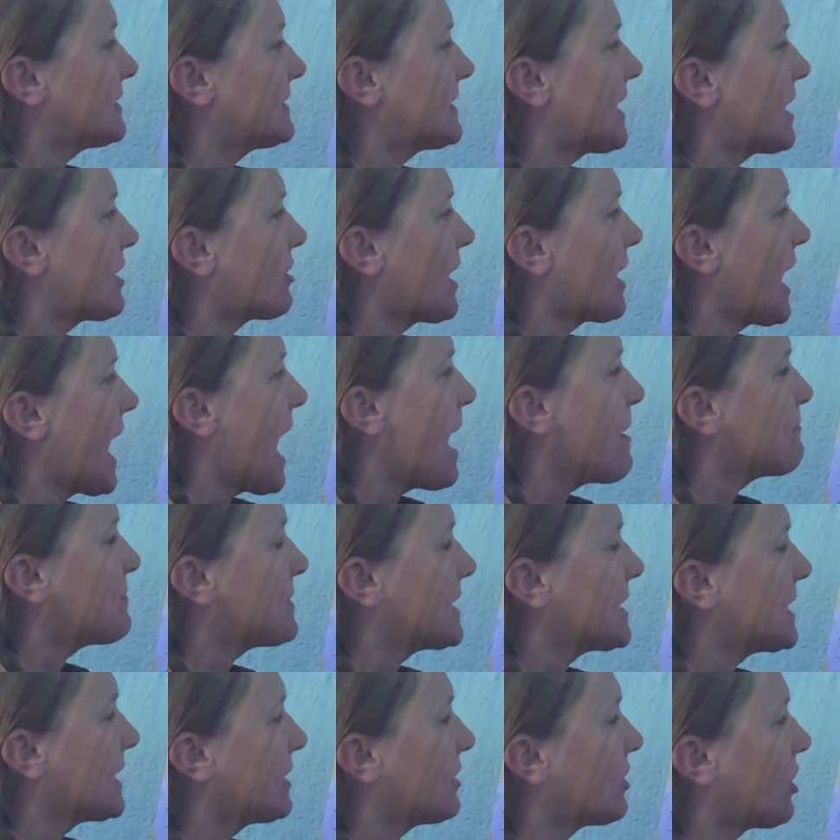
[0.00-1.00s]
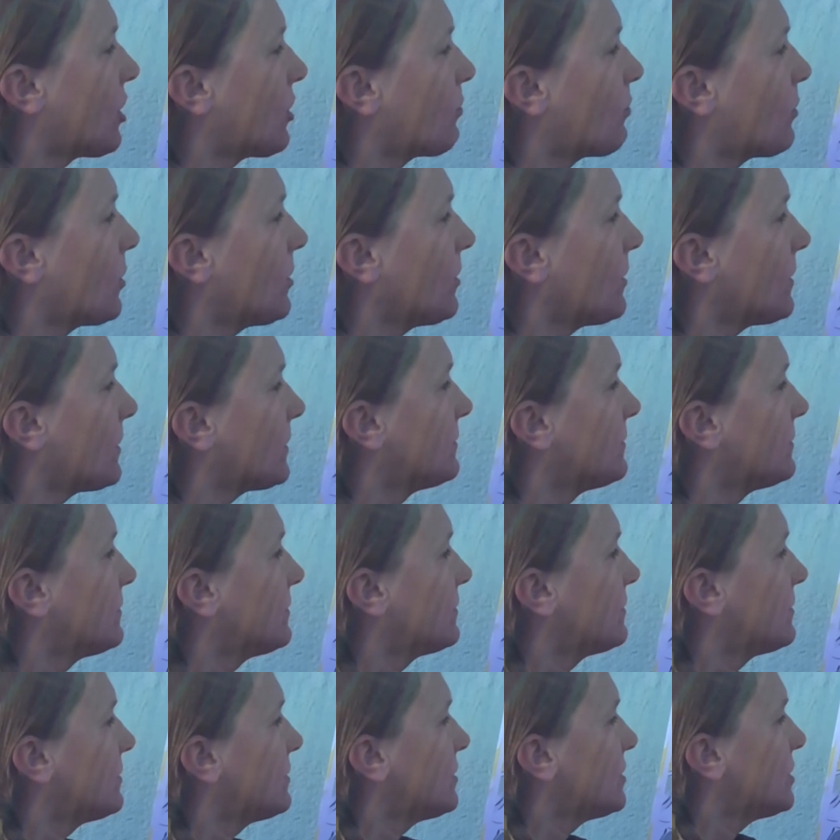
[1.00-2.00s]
that are happening in our world.
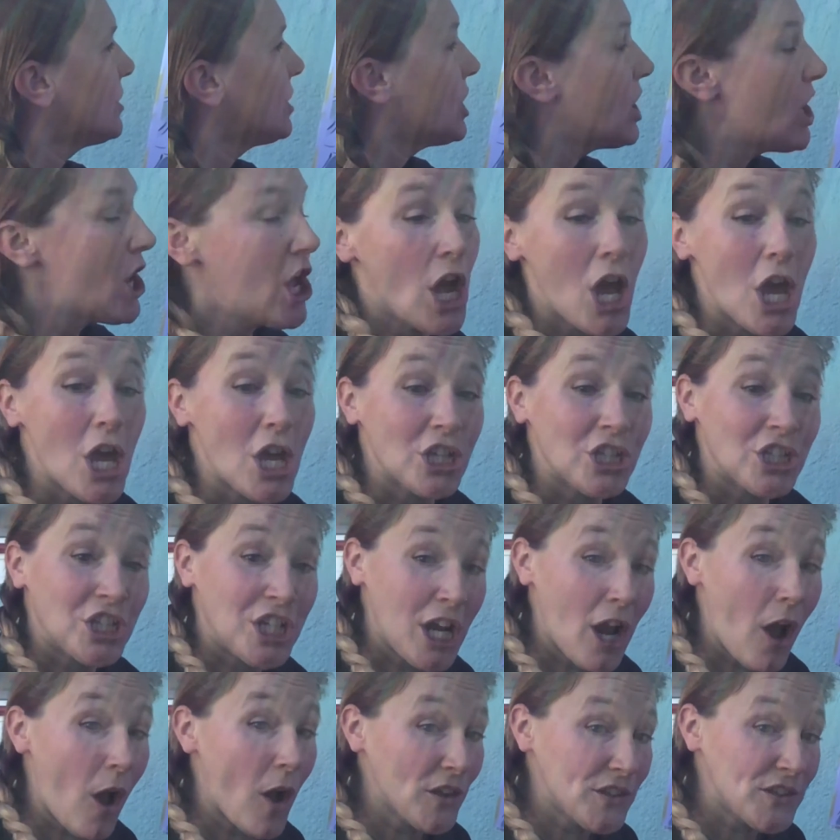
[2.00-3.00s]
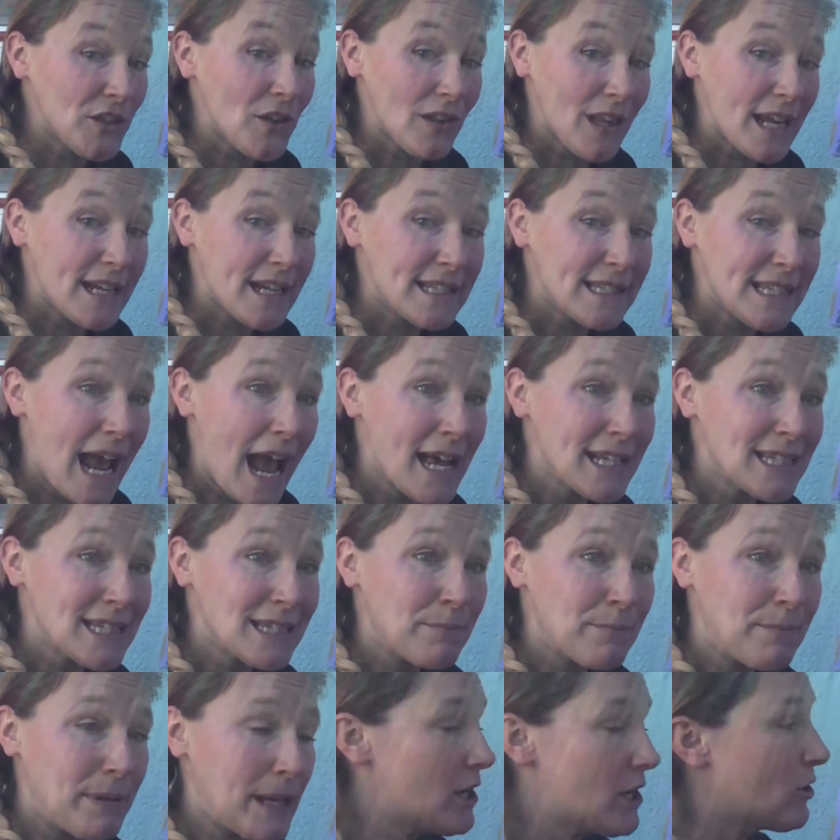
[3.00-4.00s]
She also likes to ask
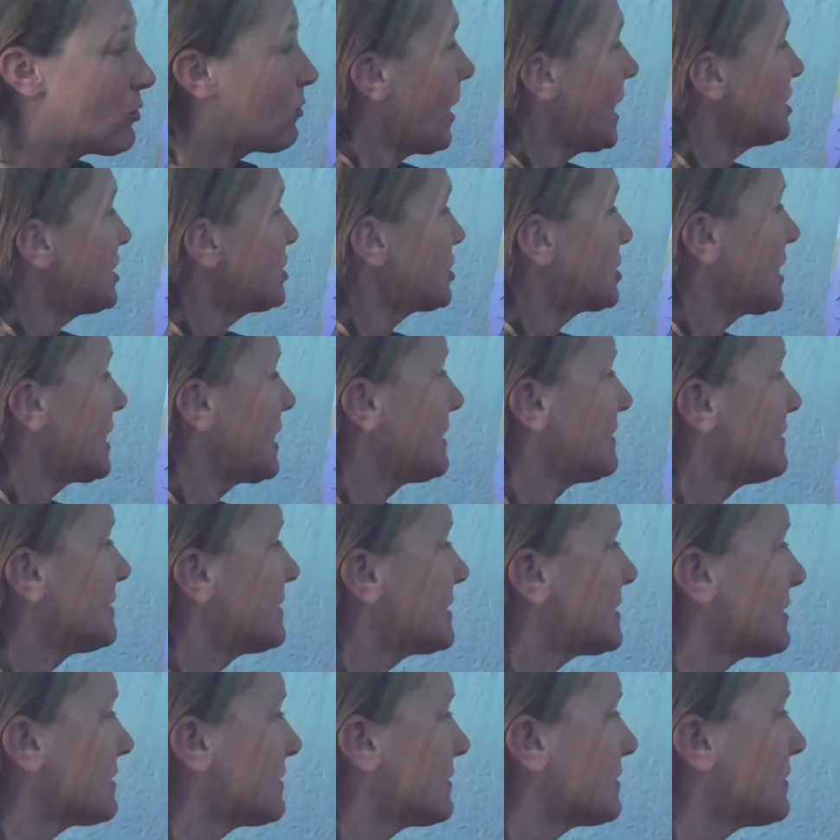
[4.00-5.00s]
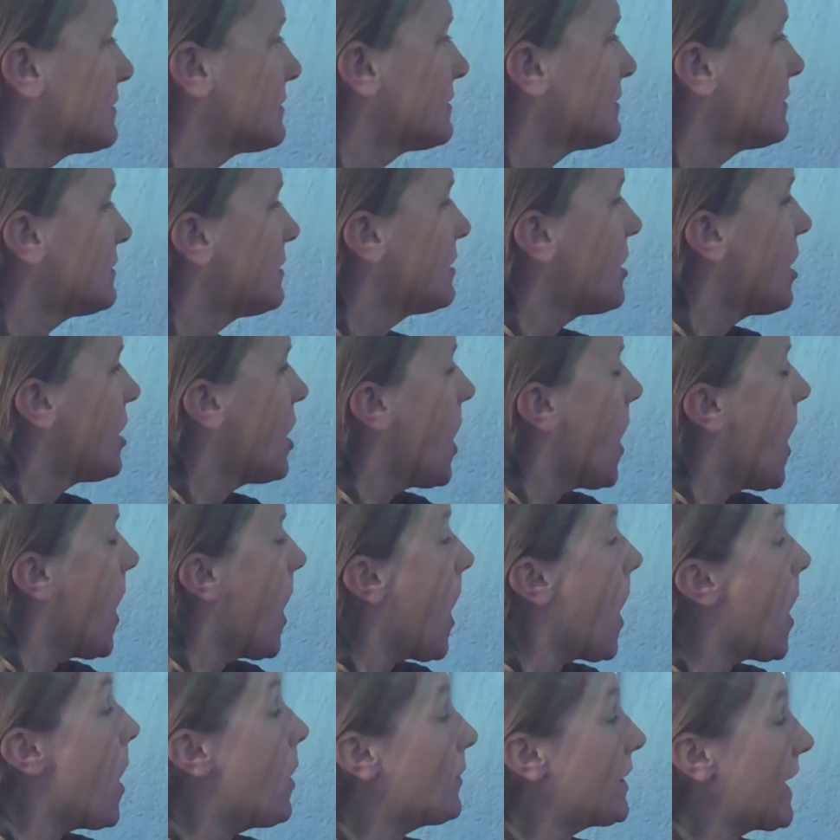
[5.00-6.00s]
big questions.
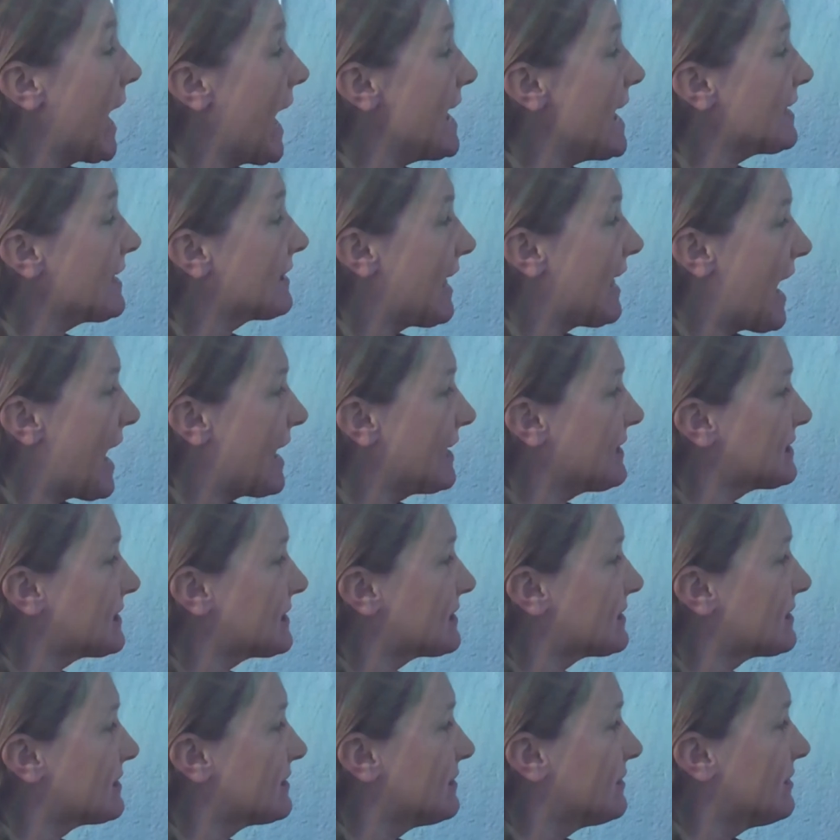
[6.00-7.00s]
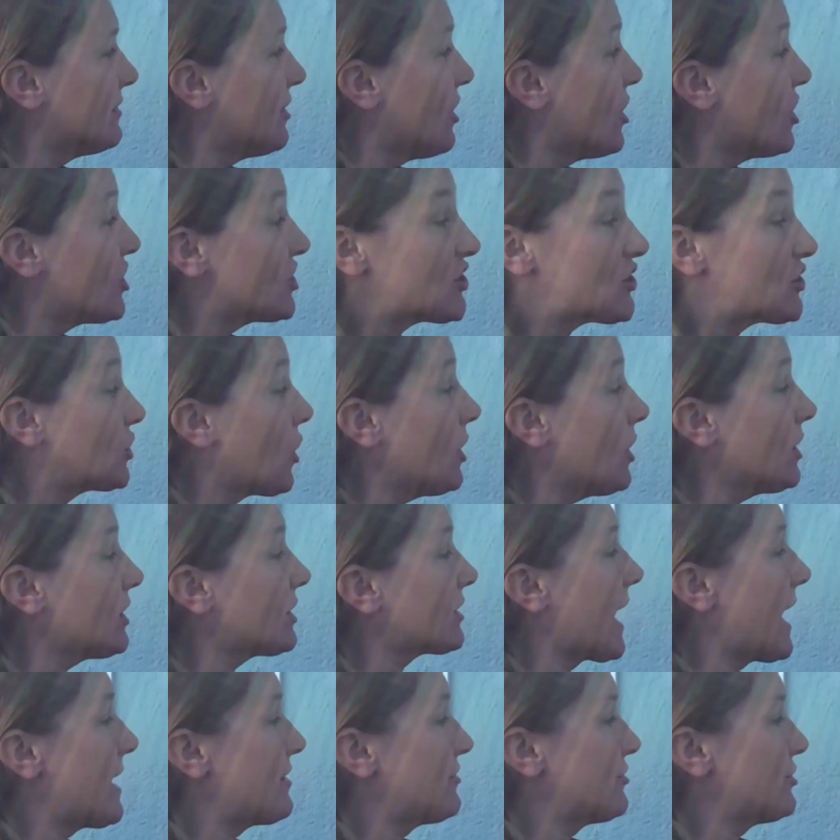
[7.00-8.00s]
Okay, class, solar
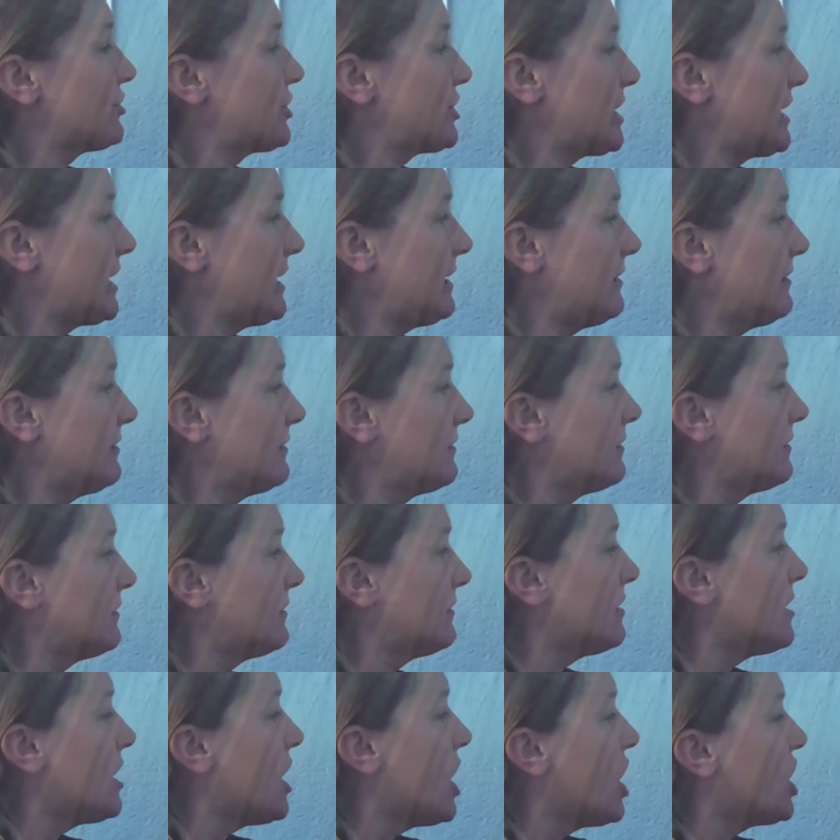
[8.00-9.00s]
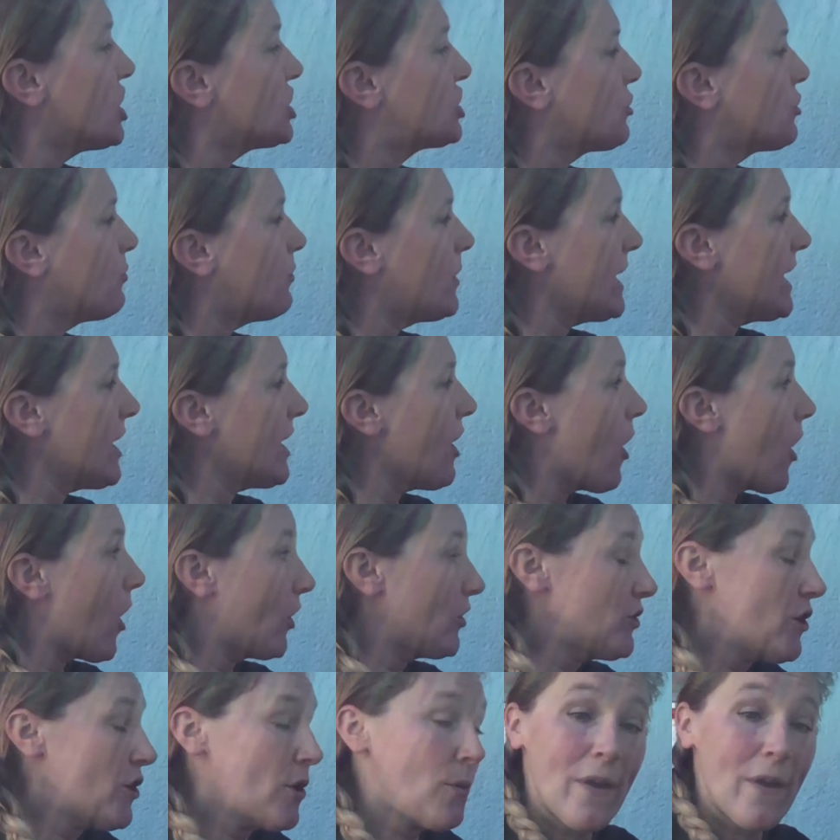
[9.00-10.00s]
energy. Do we
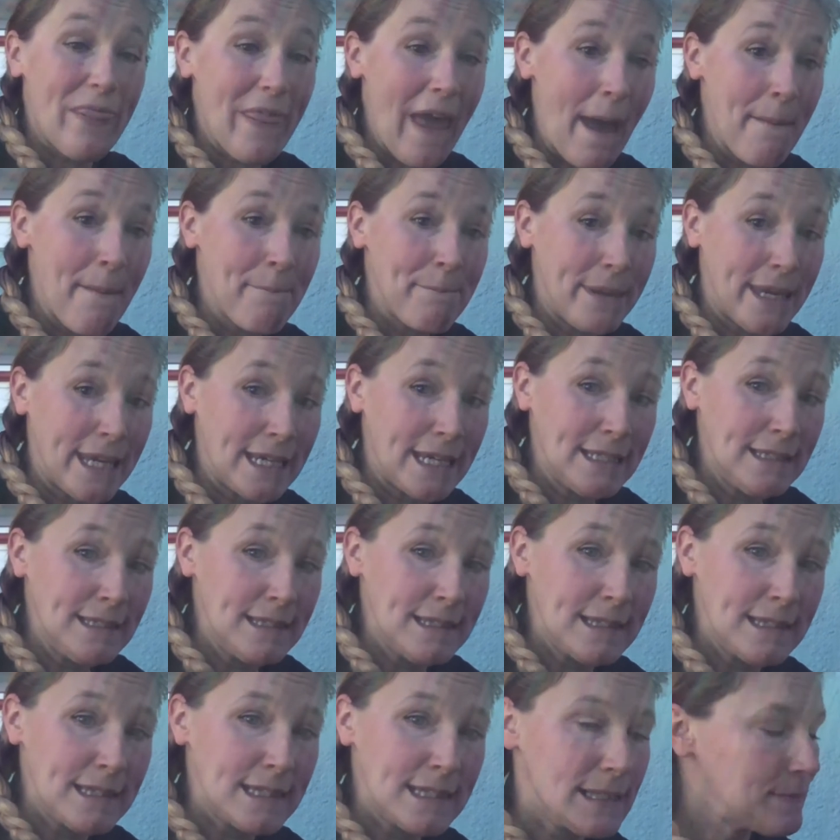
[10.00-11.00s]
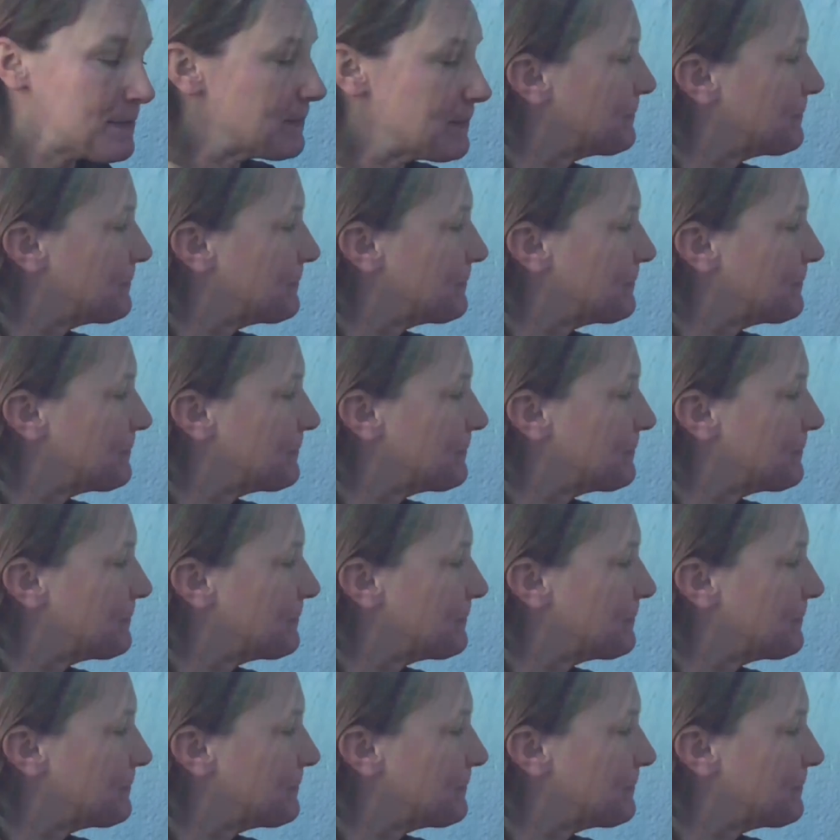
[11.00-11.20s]
all know what that means?